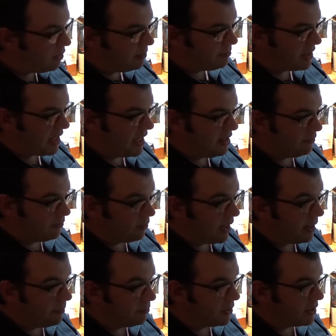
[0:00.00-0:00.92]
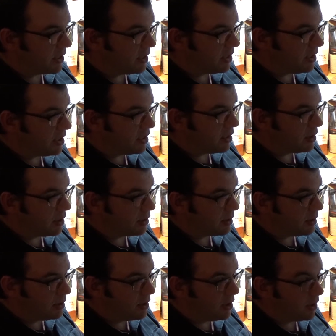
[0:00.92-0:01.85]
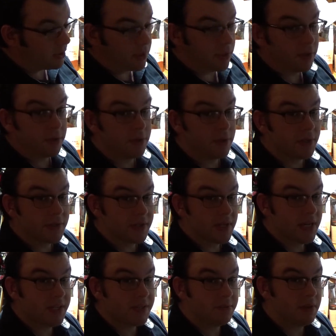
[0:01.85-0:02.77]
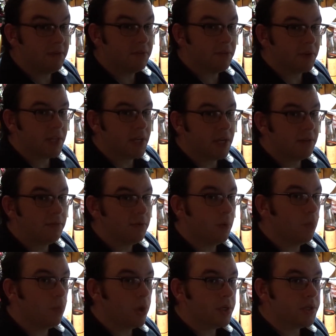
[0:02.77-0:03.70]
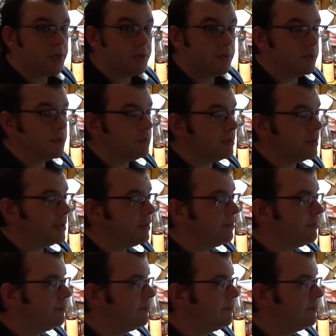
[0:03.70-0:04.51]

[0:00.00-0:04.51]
I'm kind of rambling here, and y'all can criticize me for that if you want to, but